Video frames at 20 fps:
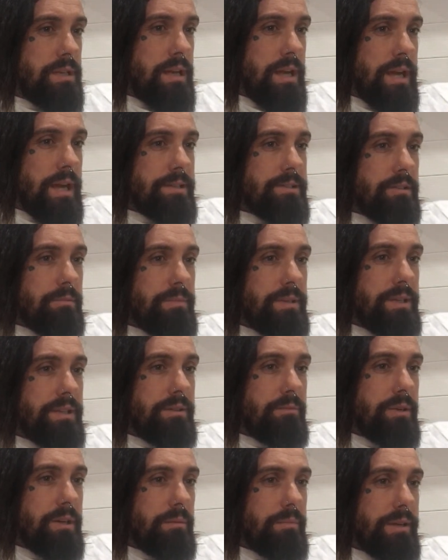High top
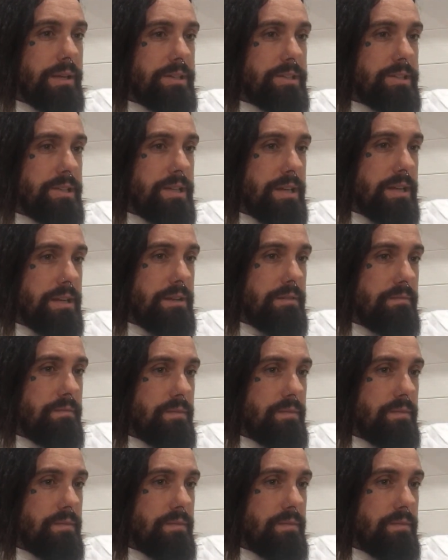medium wheelbase, yeah.